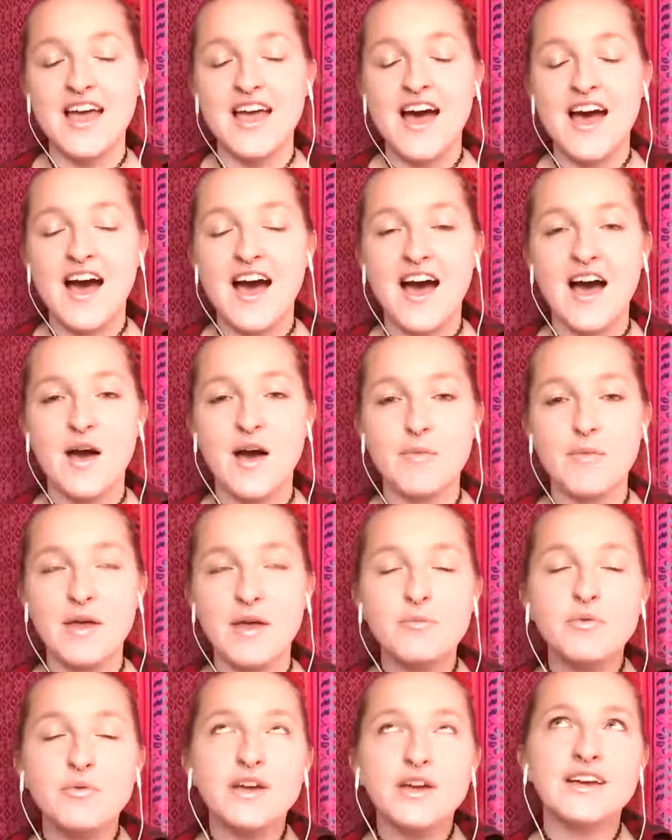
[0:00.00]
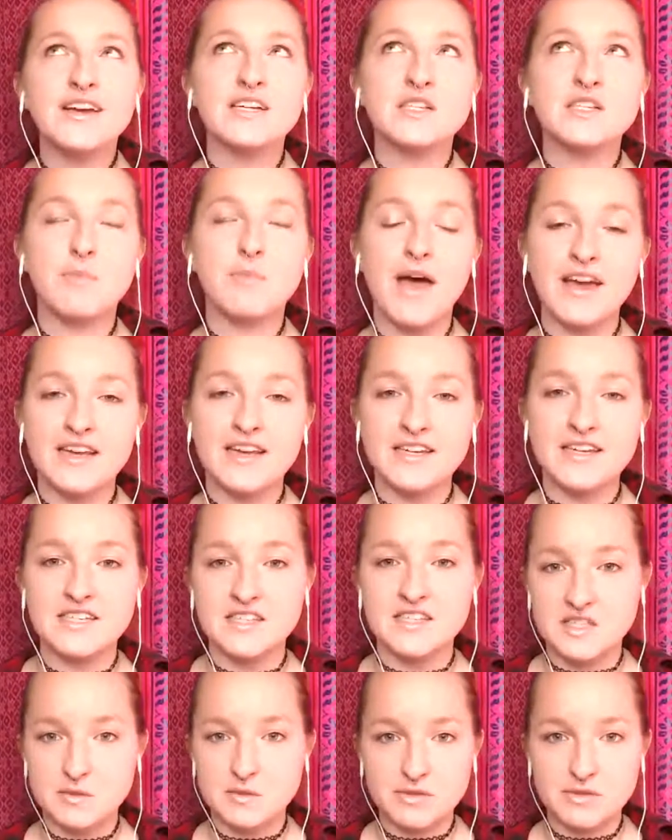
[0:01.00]
and bring us back into
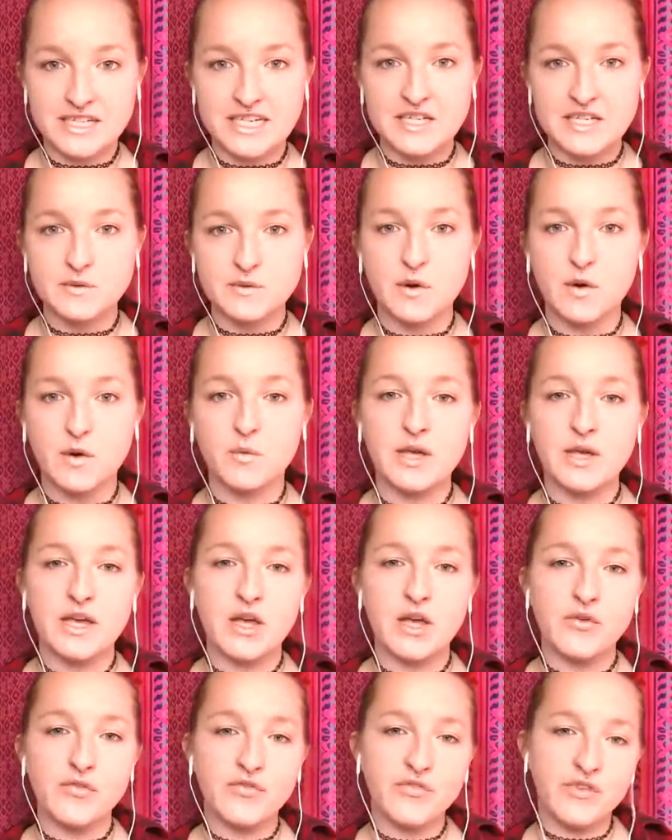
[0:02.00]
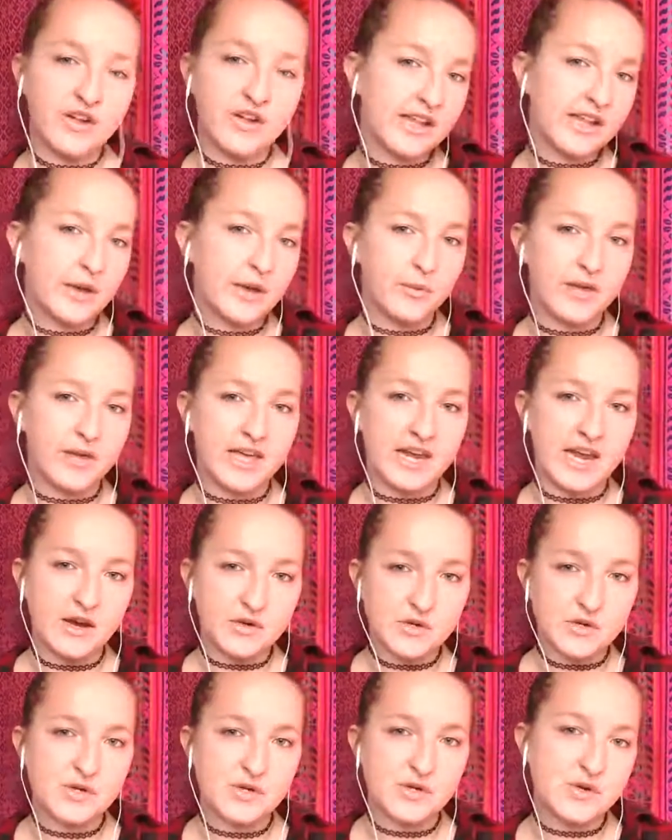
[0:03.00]
this place where we feel like we can
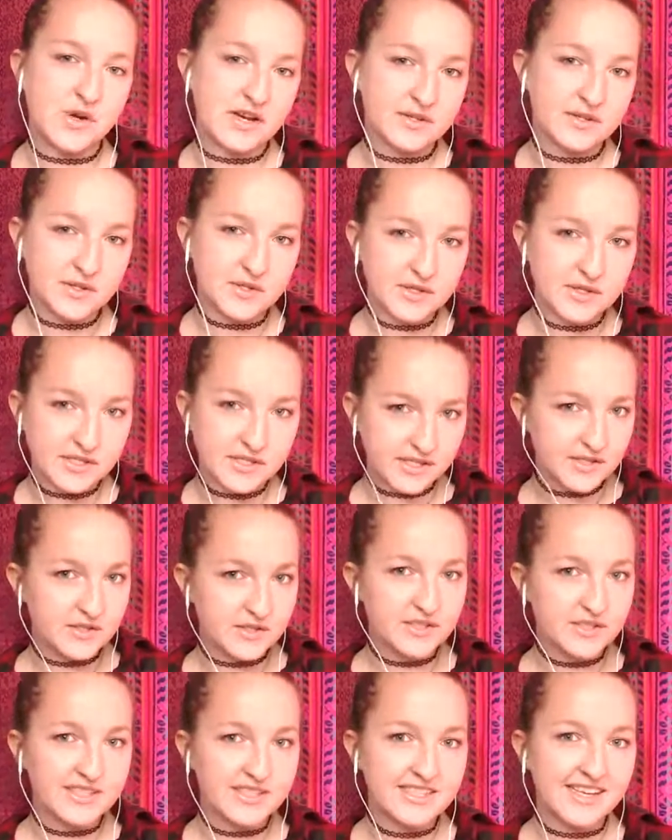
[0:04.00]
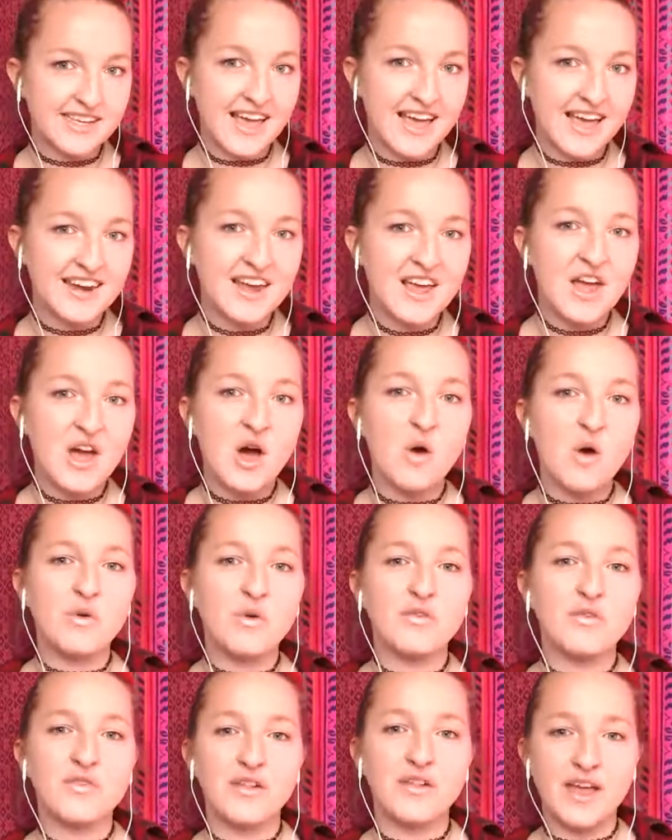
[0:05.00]
actually trust our sisters again, and we
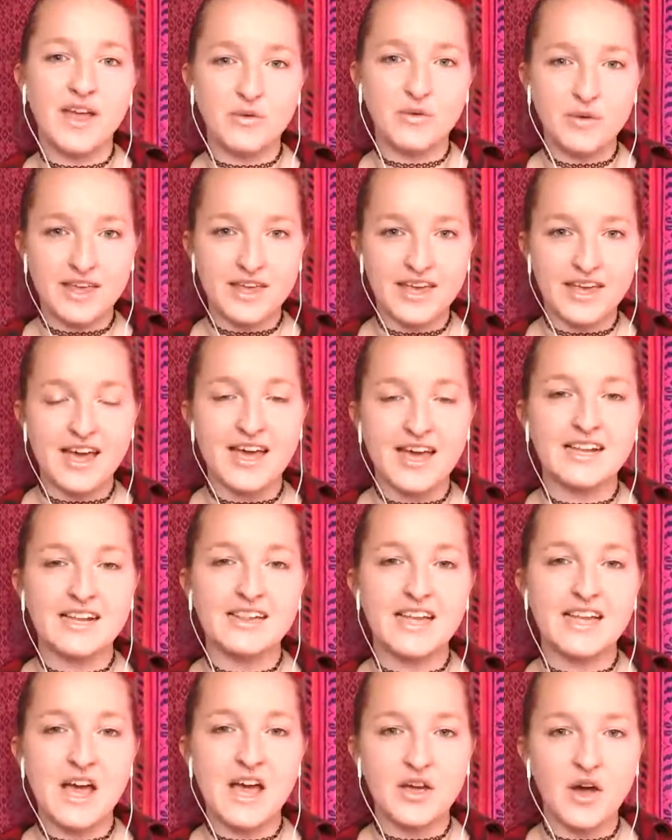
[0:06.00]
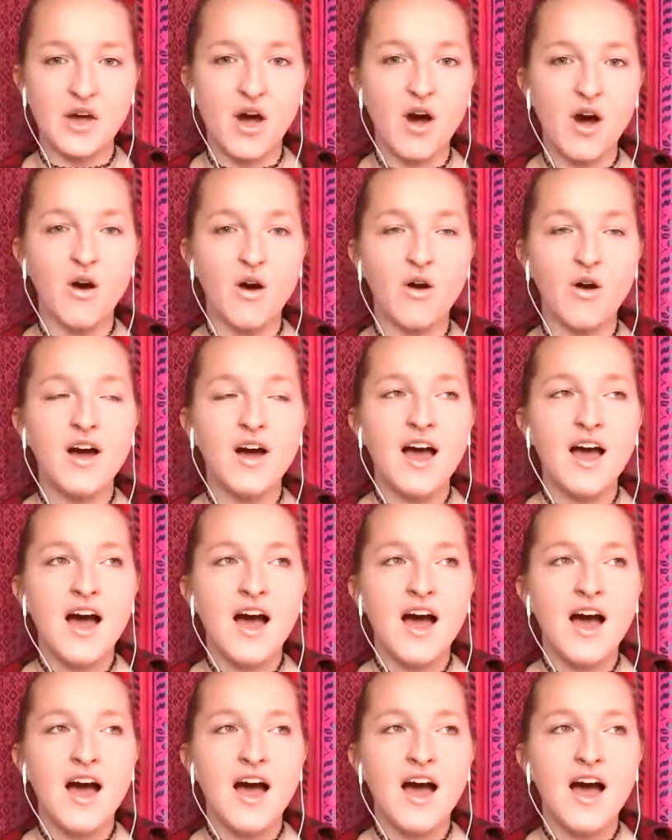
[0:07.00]
feel like we can kind of let go